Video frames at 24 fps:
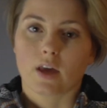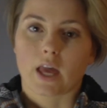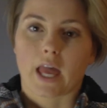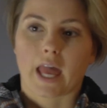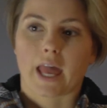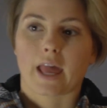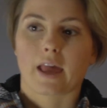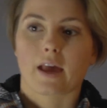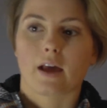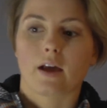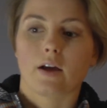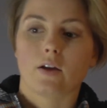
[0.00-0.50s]

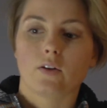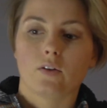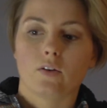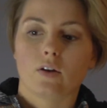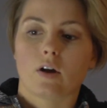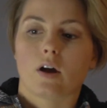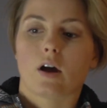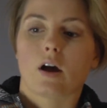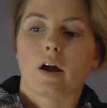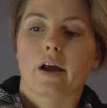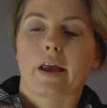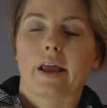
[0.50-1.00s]
and
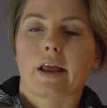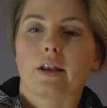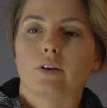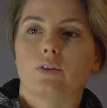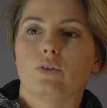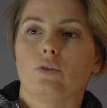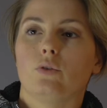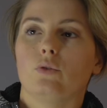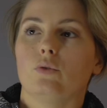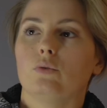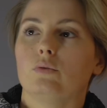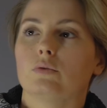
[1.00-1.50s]
I had to
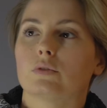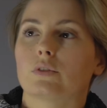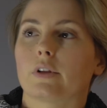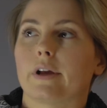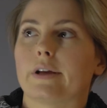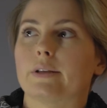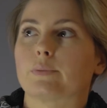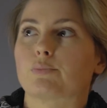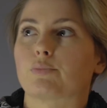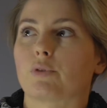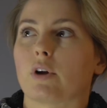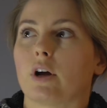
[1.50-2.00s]
do this
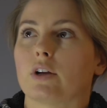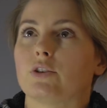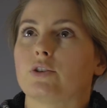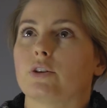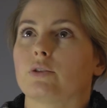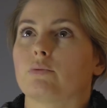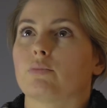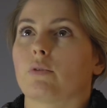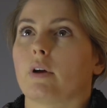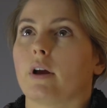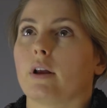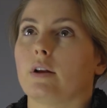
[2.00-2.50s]
class project
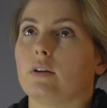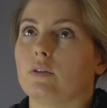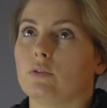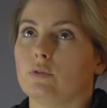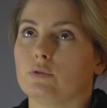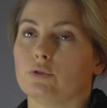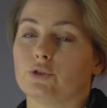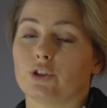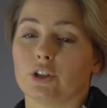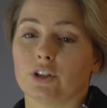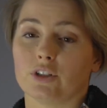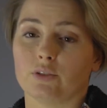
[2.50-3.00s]
where I had to do
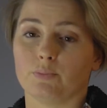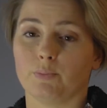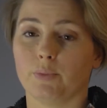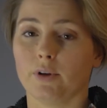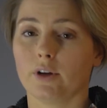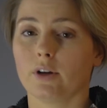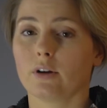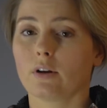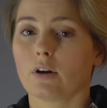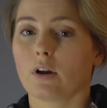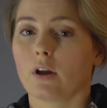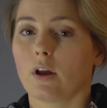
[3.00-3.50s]

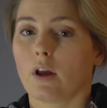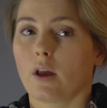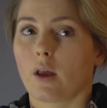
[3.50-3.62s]
Shakespeare